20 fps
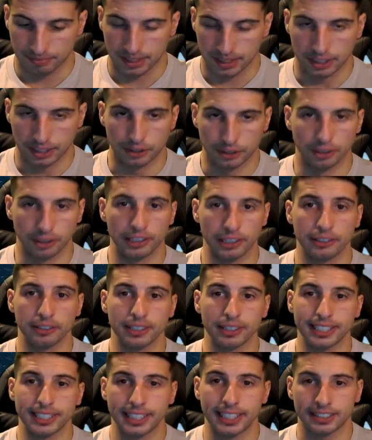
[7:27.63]
You're
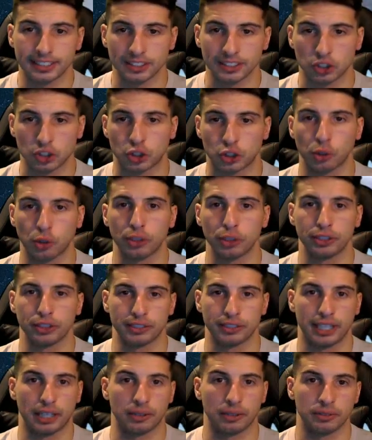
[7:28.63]
literally a
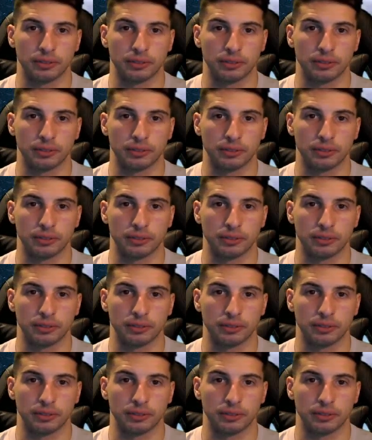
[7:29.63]
destroyer now.